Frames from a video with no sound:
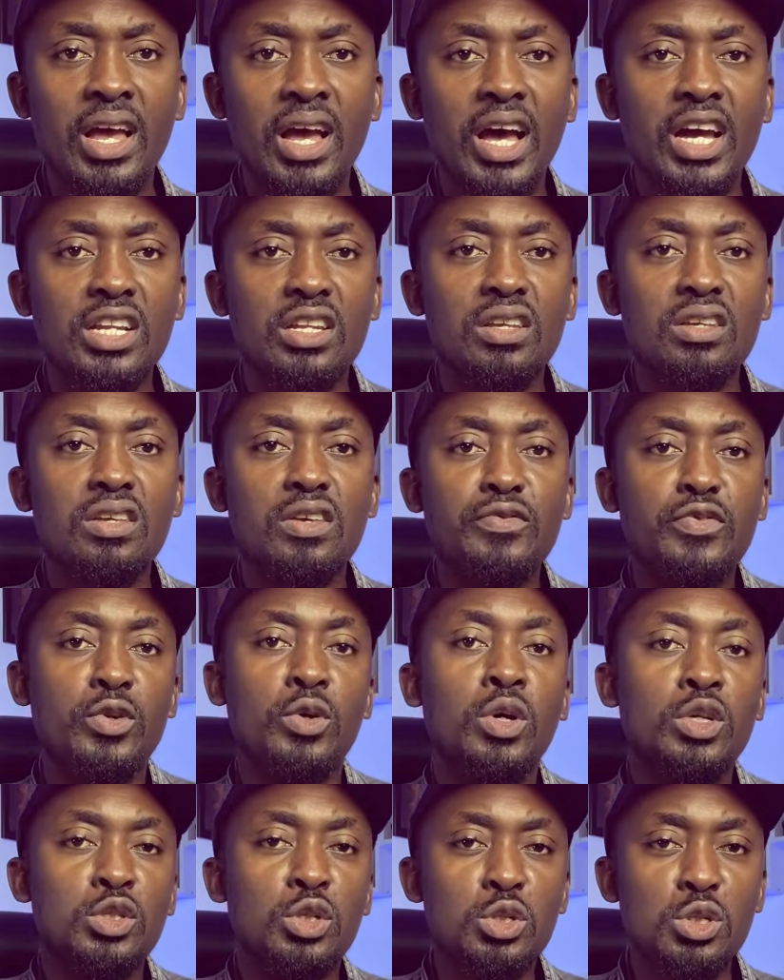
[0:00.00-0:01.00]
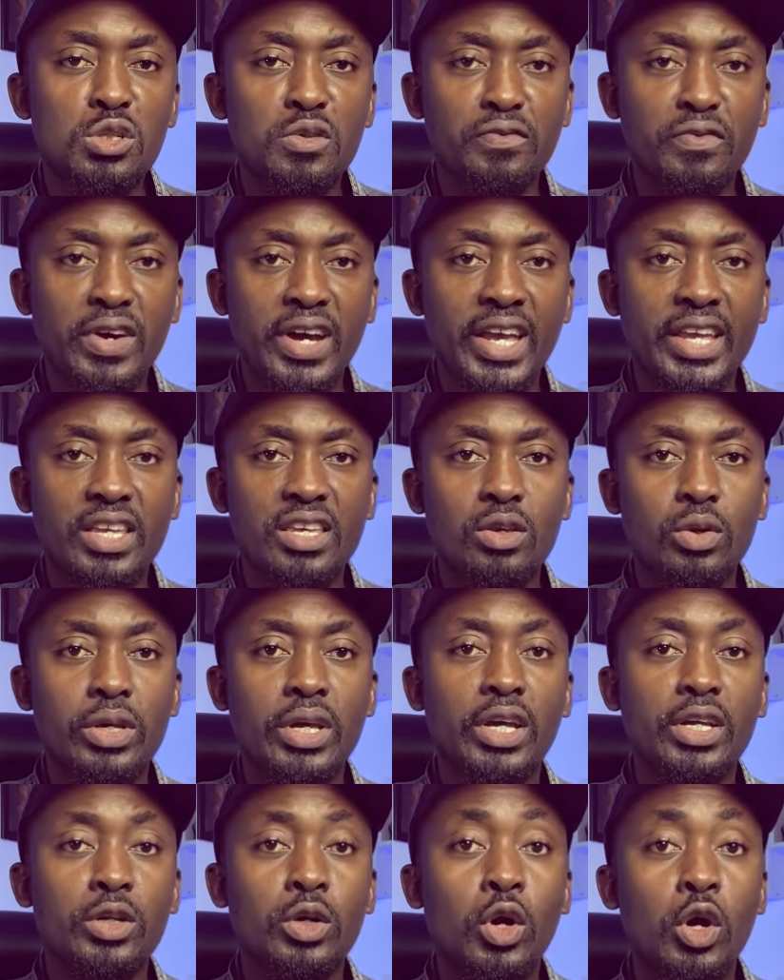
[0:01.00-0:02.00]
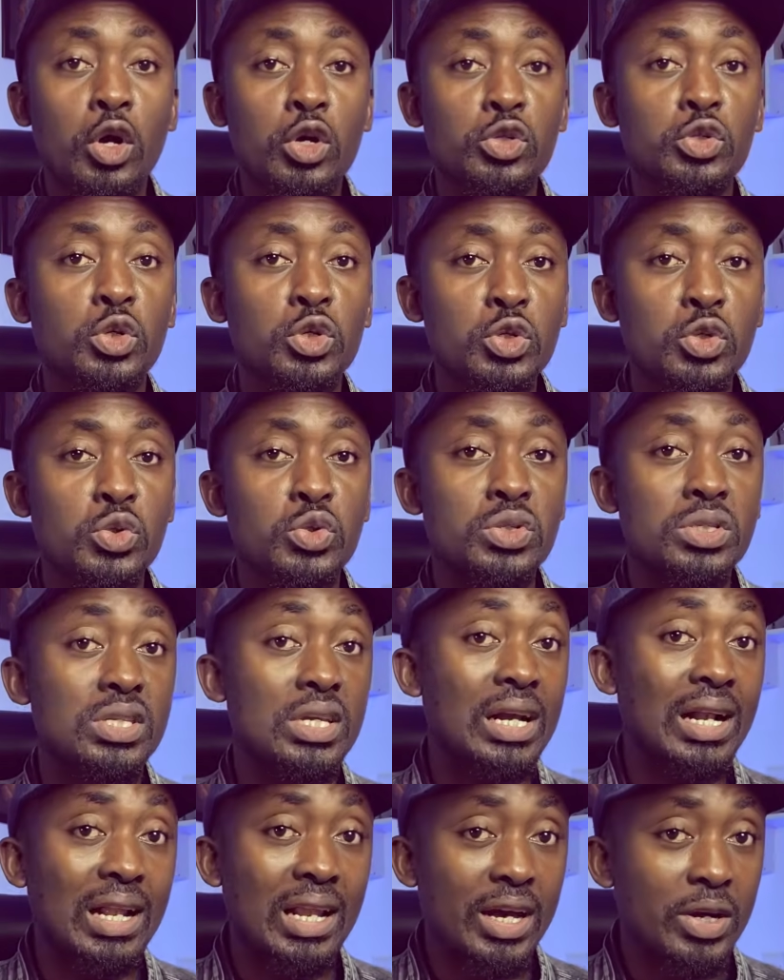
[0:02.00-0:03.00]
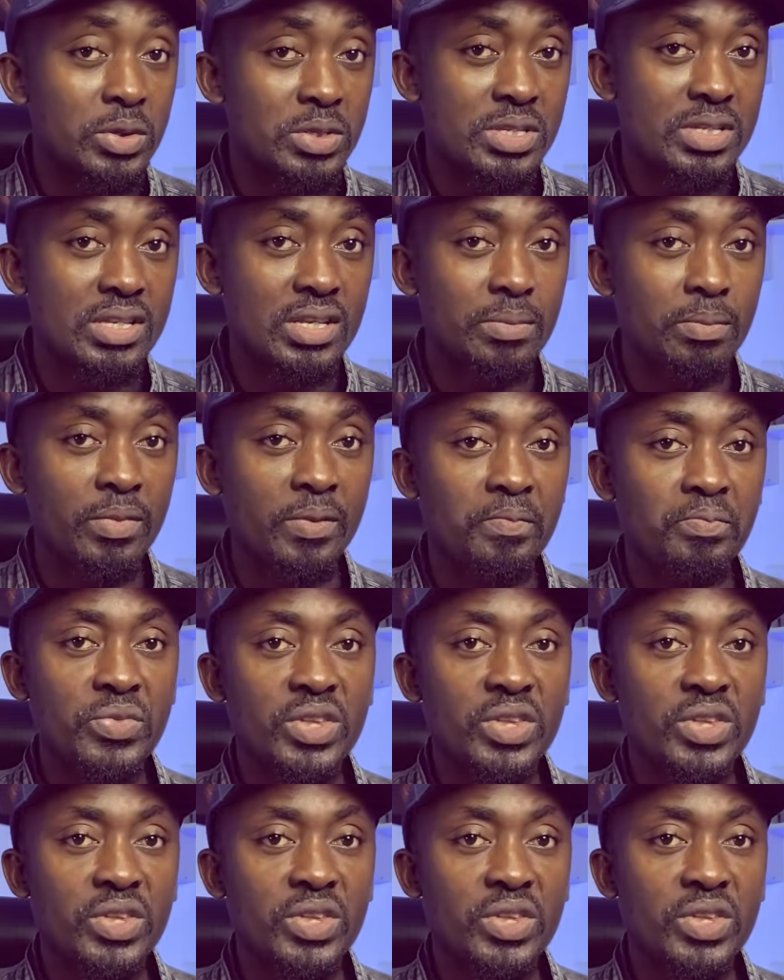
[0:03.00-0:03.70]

And if you don't want to use Vike, you can also use the cloud SIM.